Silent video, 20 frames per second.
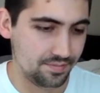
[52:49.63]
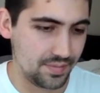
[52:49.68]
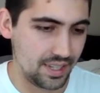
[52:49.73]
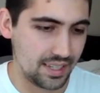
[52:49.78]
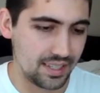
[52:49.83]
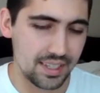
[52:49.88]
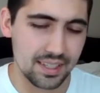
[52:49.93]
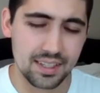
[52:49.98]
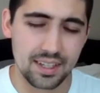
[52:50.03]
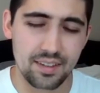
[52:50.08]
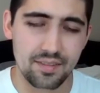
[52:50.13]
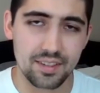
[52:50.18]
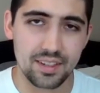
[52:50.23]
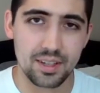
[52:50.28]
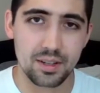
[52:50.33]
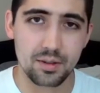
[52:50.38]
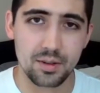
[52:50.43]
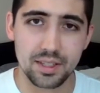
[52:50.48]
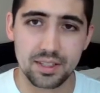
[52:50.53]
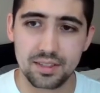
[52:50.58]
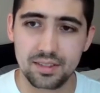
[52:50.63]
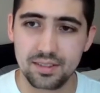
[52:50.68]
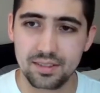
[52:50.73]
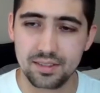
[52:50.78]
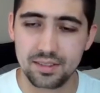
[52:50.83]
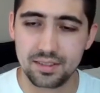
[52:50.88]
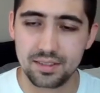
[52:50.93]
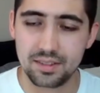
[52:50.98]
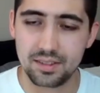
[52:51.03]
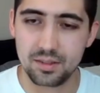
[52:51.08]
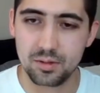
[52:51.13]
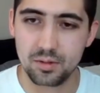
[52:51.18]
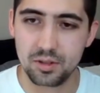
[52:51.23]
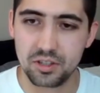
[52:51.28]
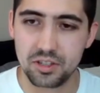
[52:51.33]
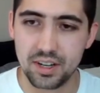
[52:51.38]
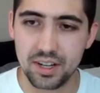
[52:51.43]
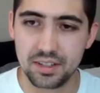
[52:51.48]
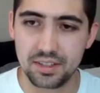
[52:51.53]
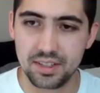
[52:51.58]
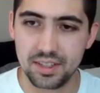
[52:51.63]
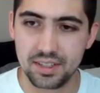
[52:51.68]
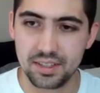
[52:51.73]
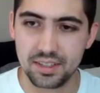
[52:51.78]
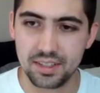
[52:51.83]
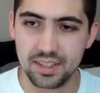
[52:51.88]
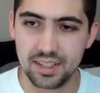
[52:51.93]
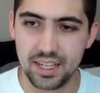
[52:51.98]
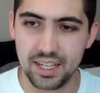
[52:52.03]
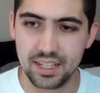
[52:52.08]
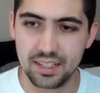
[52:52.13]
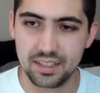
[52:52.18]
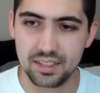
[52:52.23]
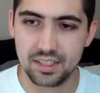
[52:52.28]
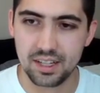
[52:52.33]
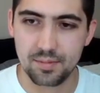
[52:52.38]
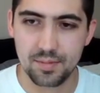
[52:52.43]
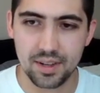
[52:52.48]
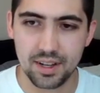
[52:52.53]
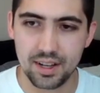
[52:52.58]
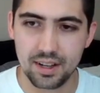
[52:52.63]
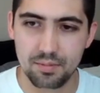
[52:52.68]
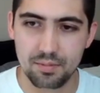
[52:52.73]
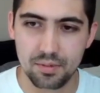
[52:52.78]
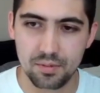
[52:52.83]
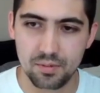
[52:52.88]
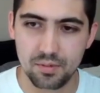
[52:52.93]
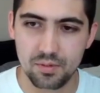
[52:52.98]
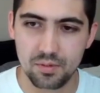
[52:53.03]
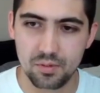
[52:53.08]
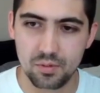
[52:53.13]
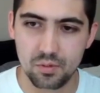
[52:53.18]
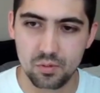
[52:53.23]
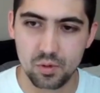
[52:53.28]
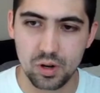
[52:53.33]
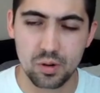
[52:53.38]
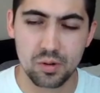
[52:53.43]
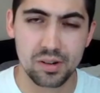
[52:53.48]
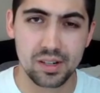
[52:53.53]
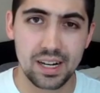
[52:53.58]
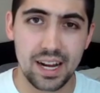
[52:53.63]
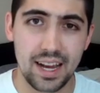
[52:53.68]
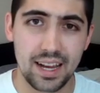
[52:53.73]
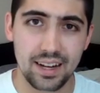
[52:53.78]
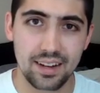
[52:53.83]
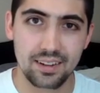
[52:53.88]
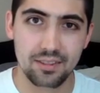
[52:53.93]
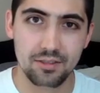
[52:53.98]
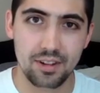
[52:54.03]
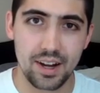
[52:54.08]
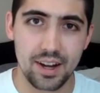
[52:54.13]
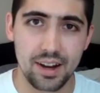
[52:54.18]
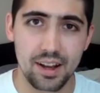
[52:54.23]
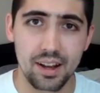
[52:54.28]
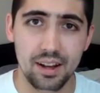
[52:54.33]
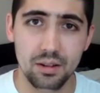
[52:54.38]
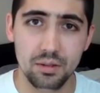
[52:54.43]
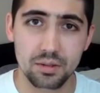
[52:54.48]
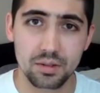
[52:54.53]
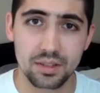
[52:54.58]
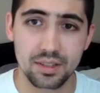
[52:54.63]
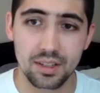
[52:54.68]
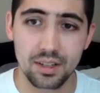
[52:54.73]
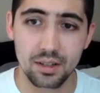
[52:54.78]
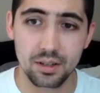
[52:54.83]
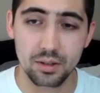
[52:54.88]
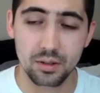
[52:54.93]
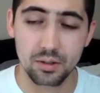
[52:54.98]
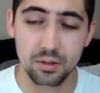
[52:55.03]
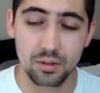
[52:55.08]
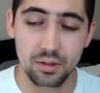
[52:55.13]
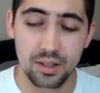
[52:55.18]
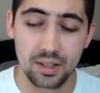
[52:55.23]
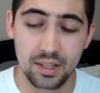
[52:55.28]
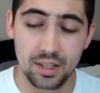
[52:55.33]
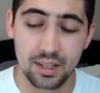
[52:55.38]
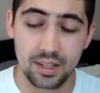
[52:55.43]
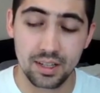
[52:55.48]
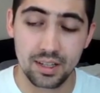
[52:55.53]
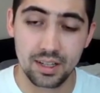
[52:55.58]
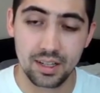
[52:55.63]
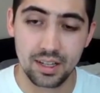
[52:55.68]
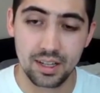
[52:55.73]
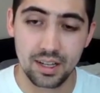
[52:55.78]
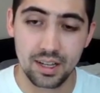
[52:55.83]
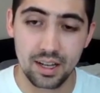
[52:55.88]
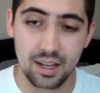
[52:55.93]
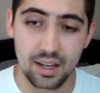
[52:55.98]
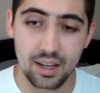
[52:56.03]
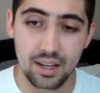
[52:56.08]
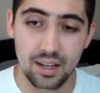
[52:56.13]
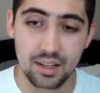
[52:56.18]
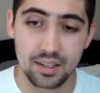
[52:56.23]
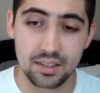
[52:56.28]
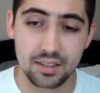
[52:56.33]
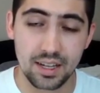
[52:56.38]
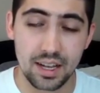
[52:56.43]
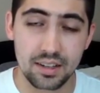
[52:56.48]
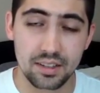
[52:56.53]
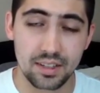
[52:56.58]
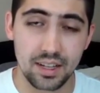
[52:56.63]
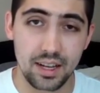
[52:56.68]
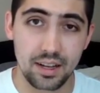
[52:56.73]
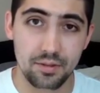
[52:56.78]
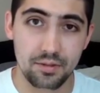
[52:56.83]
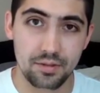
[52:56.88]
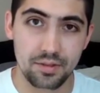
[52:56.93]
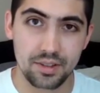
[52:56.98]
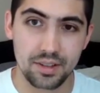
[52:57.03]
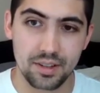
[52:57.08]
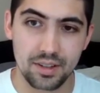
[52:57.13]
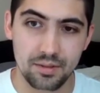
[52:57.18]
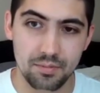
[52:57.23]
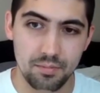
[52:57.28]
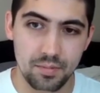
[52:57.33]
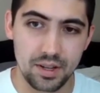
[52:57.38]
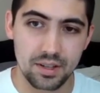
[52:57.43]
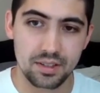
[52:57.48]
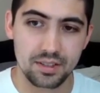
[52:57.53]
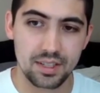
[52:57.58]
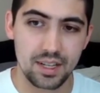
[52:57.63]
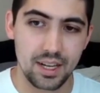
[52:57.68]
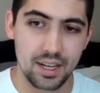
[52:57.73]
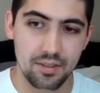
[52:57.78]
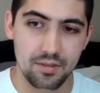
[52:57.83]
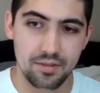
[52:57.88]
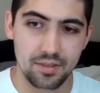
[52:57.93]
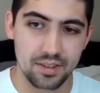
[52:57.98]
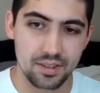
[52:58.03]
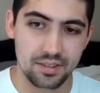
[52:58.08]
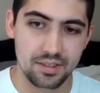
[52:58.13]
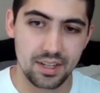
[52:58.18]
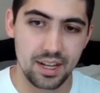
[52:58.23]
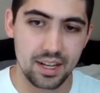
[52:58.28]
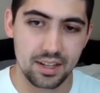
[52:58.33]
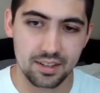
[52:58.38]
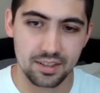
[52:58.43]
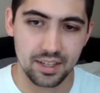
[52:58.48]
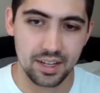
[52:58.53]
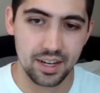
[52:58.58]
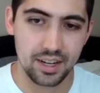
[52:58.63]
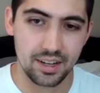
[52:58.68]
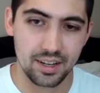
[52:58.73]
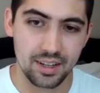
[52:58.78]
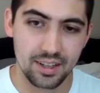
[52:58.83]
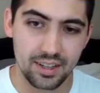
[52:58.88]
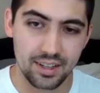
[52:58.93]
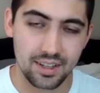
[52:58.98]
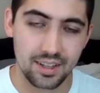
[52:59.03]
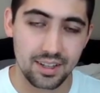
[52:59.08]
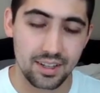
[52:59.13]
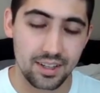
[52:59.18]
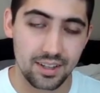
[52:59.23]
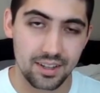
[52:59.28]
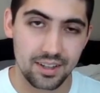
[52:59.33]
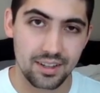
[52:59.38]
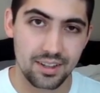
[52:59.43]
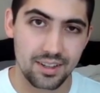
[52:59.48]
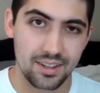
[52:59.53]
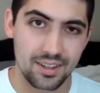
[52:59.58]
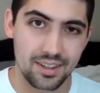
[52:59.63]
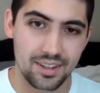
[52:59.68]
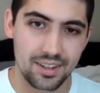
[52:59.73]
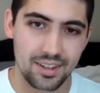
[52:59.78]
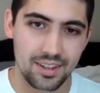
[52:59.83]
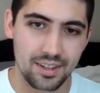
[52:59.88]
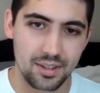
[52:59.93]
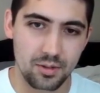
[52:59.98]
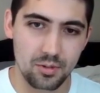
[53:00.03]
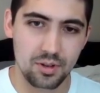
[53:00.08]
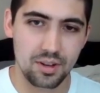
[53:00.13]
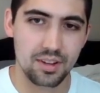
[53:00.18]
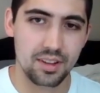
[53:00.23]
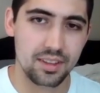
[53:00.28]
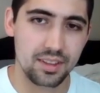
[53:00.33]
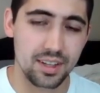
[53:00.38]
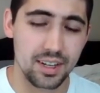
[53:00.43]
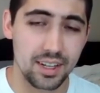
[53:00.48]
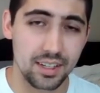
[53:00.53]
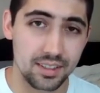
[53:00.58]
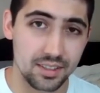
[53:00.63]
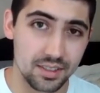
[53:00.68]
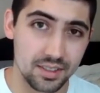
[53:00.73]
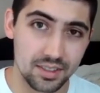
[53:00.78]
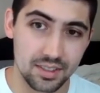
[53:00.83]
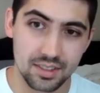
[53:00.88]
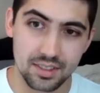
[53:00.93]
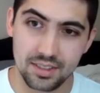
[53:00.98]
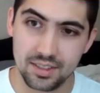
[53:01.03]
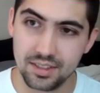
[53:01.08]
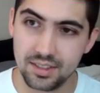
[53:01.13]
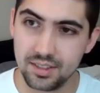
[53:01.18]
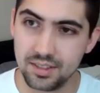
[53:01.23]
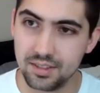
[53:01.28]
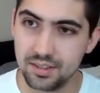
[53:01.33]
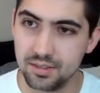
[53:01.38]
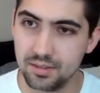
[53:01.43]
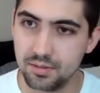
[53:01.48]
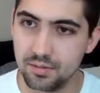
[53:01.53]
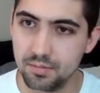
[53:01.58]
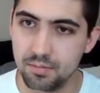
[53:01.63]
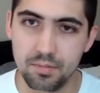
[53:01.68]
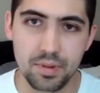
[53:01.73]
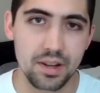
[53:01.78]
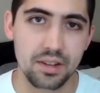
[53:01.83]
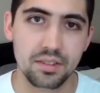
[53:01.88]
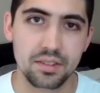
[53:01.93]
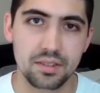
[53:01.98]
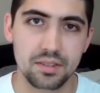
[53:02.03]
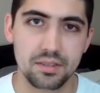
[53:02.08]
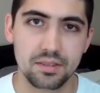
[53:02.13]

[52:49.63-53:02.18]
doesn't even do it justice in summing up where we're at right now. So stay safe, be safe, stay clean, do all the things. Peace.